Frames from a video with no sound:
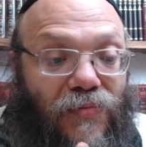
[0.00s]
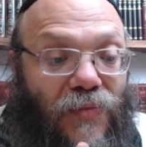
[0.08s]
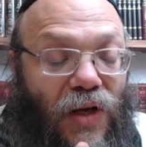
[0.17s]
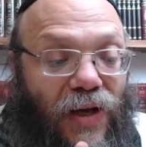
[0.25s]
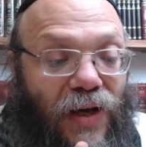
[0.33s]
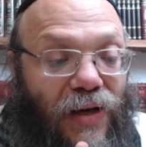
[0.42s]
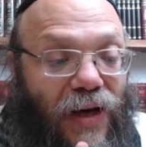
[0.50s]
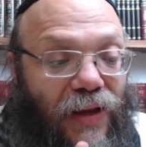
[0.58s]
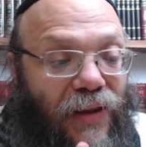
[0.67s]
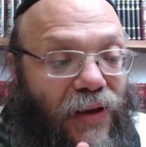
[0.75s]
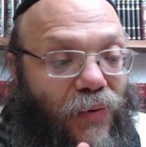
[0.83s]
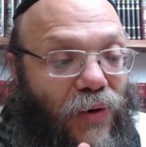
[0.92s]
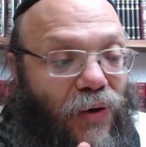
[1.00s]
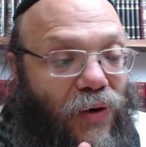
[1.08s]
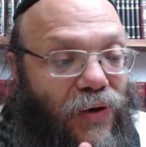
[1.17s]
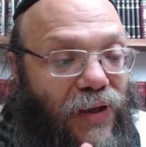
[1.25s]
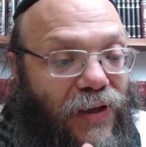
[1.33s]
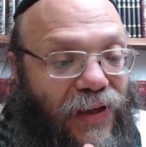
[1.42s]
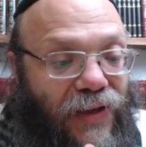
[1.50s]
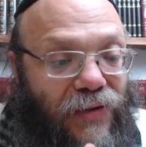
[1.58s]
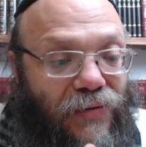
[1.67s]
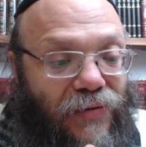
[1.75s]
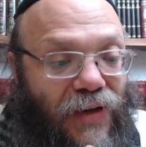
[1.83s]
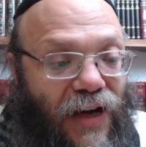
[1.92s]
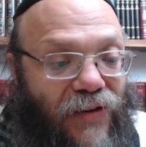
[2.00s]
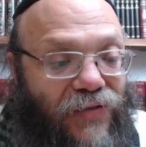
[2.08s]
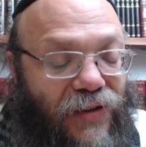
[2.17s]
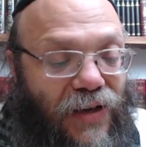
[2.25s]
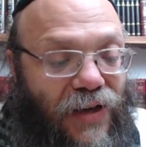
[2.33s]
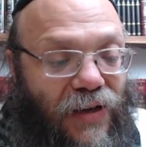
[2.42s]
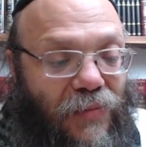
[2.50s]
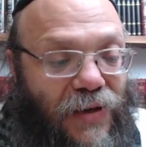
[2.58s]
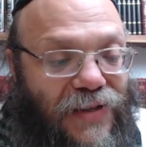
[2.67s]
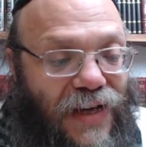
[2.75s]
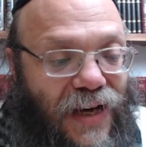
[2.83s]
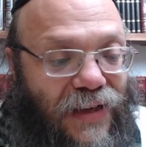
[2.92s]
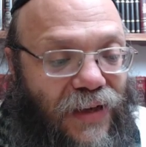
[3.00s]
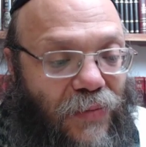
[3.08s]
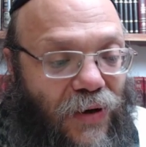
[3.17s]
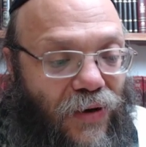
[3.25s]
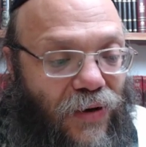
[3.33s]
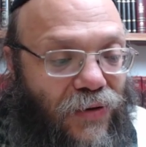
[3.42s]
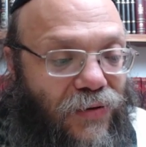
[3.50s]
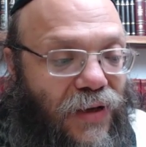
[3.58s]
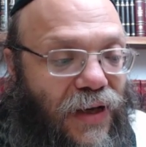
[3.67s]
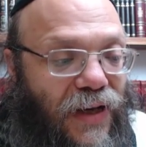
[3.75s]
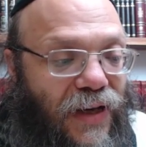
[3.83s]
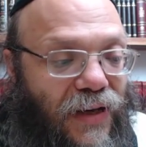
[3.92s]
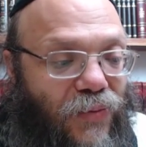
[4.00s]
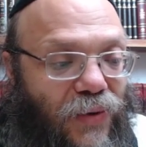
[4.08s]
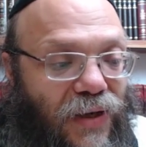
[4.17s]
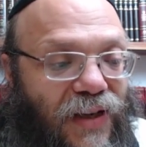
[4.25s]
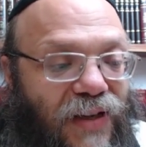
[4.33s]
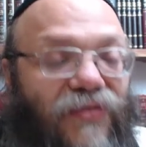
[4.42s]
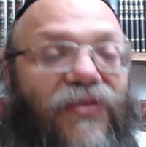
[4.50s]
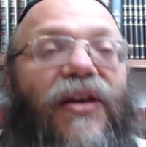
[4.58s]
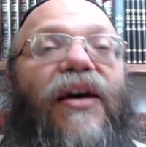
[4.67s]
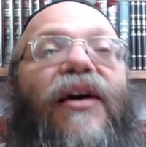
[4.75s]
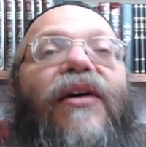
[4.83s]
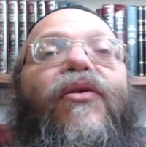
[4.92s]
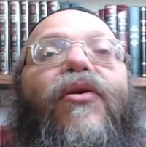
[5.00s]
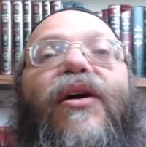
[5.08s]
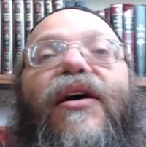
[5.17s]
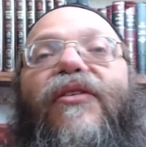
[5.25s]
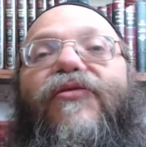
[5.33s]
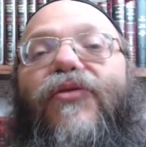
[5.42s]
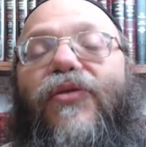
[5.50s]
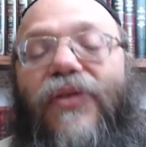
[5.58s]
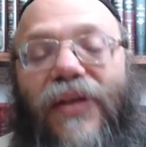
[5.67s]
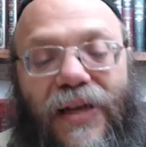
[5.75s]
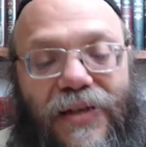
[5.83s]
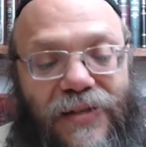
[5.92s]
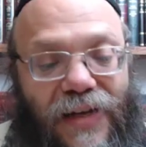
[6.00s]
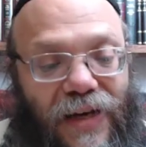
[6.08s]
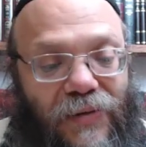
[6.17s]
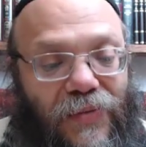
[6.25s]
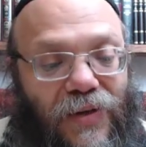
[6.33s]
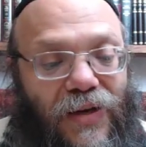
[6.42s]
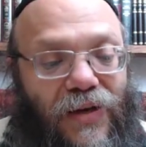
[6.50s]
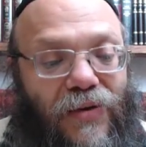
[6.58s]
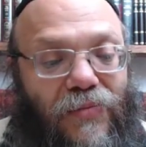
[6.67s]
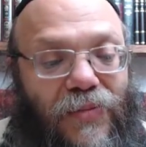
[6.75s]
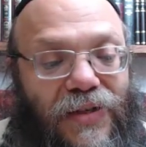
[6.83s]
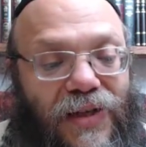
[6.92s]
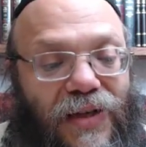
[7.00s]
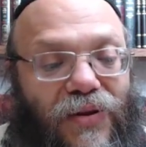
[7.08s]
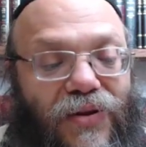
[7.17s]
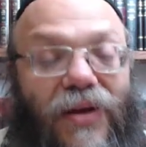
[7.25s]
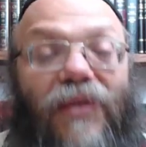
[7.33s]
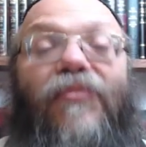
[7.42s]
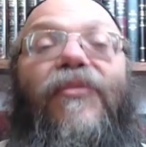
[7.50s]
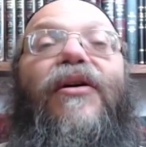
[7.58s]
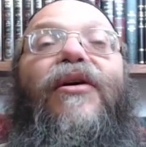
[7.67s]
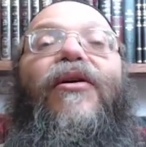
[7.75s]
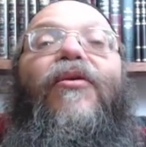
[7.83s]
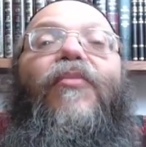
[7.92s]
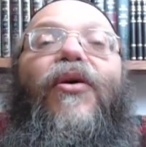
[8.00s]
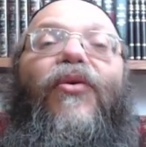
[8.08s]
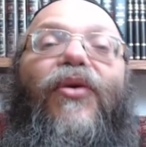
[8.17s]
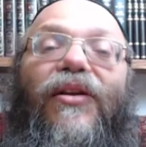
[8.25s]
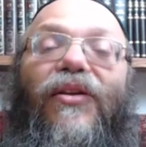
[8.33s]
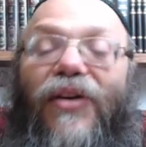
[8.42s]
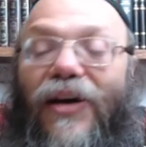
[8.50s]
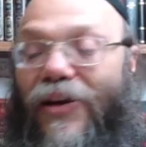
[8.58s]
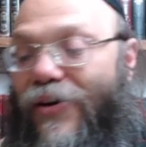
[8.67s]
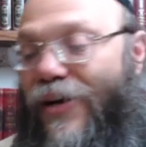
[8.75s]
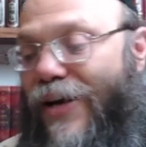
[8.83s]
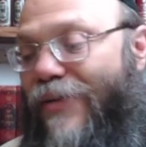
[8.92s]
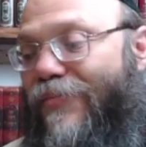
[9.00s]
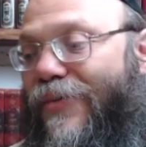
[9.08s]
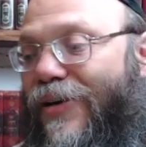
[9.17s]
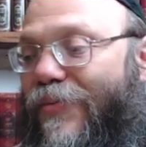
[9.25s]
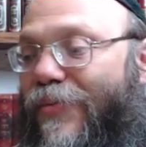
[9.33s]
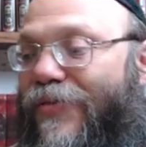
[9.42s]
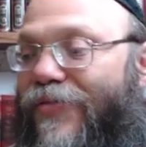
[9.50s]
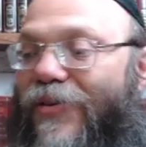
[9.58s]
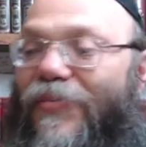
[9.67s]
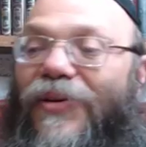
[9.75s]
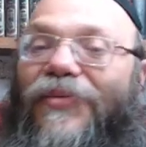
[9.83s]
Okay, I think we'll hold it here after the matzah and the maror, and we'll leave the korech for the next time. Bezrat Hashem. Baruch Adonai le'olam. Amen ve'amen.